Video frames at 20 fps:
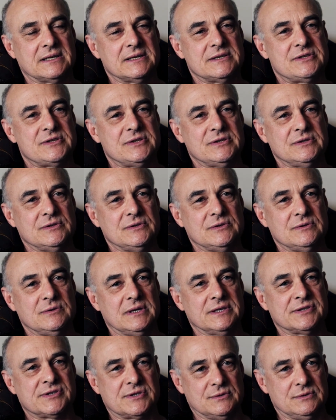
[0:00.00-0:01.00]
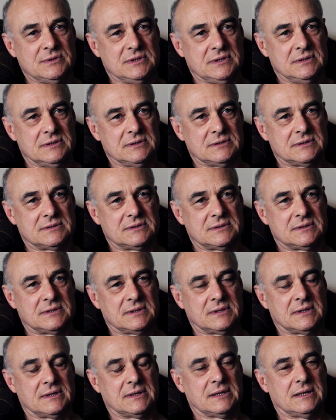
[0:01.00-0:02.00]
to a stool,
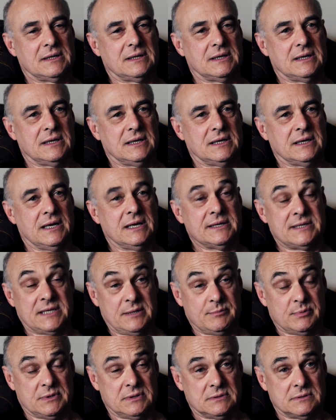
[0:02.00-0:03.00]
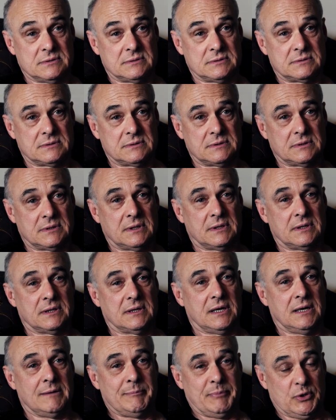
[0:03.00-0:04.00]
a table,
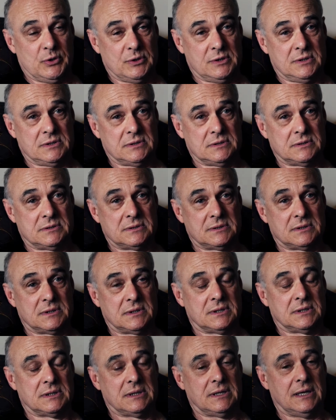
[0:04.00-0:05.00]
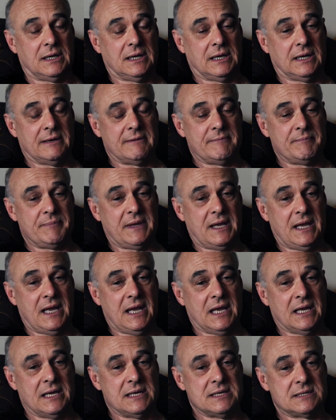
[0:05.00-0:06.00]
a bowl,
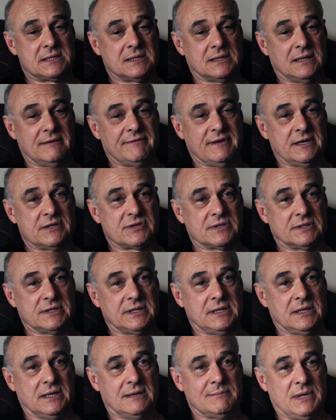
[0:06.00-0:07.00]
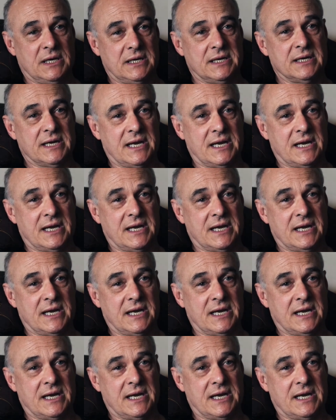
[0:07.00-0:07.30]
and eventually a mug and a